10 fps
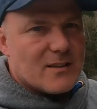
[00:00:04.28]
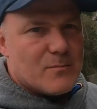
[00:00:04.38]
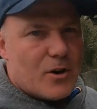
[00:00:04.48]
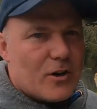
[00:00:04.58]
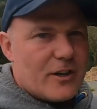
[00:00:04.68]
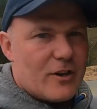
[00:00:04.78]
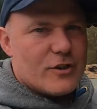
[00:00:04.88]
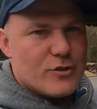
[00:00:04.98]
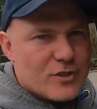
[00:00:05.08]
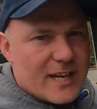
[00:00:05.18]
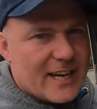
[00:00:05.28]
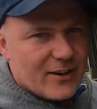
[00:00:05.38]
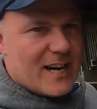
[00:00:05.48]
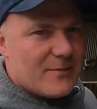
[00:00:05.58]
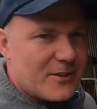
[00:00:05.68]
morning, or I should say
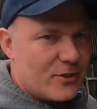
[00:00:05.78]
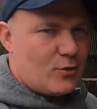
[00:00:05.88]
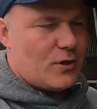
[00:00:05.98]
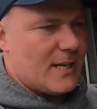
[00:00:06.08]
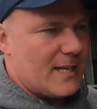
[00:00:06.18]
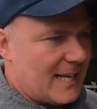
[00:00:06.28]
good afternoon,